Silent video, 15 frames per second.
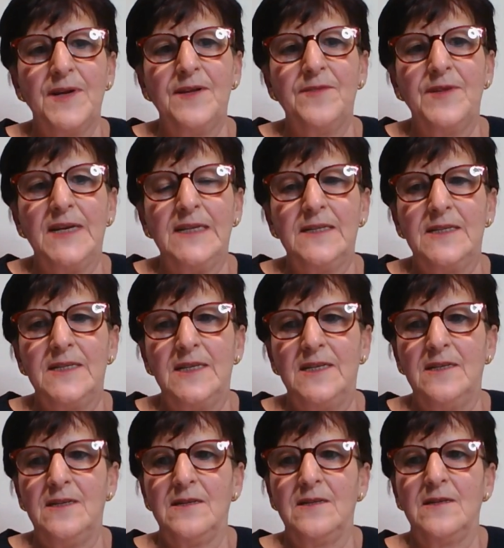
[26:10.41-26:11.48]

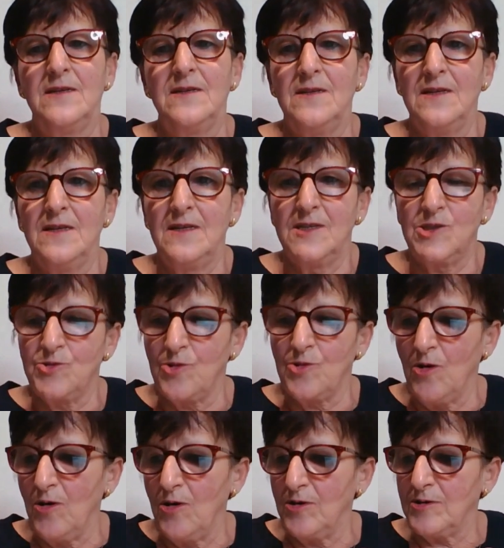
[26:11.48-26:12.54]
preventing
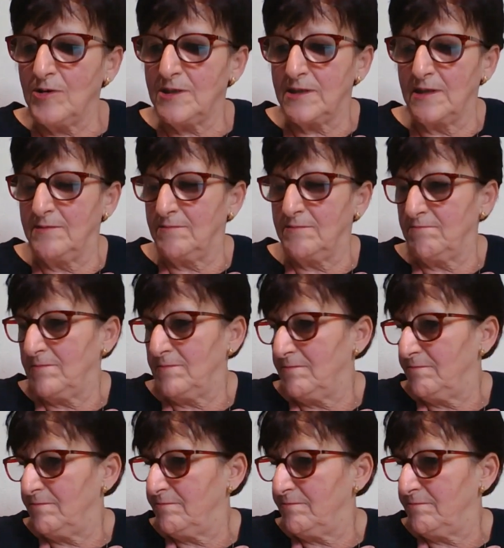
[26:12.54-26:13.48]
strokes and